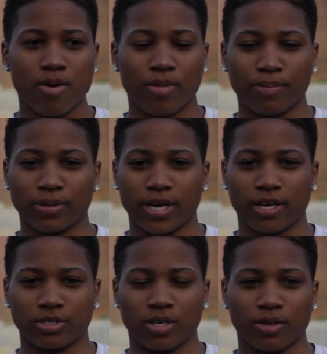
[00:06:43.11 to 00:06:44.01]
my
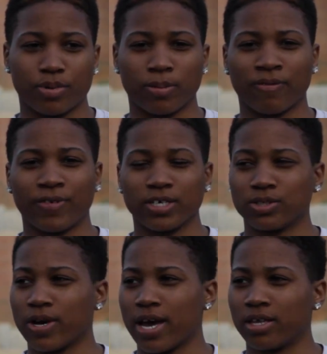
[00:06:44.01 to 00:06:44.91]
plans are to be a
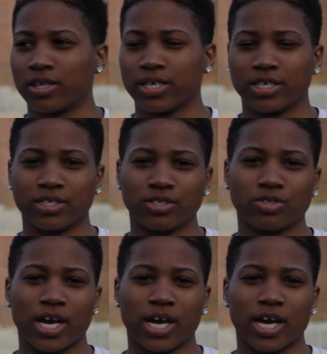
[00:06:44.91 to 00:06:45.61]
professional athlete in